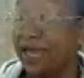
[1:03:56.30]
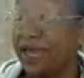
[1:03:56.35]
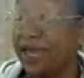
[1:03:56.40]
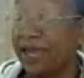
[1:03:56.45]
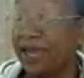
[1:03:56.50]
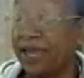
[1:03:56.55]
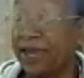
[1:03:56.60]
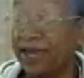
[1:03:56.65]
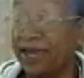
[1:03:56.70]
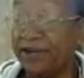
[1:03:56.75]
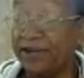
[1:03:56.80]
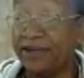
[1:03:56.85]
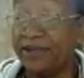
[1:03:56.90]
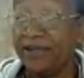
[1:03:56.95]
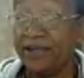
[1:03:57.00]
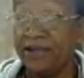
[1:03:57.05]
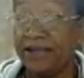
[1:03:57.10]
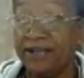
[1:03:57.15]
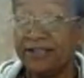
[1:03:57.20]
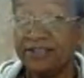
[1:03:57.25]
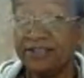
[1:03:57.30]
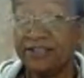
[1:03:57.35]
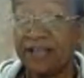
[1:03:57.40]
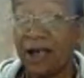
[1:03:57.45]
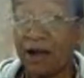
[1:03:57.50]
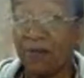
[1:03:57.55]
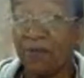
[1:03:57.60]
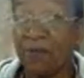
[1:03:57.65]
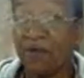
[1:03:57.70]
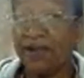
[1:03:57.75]
And
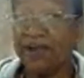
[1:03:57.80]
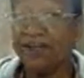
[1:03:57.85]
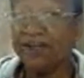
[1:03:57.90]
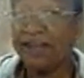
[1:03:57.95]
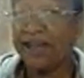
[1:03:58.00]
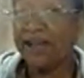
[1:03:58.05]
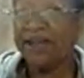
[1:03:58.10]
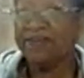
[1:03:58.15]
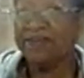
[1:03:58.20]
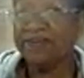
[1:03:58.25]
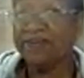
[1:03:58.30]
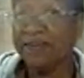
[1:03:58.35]
somewhere down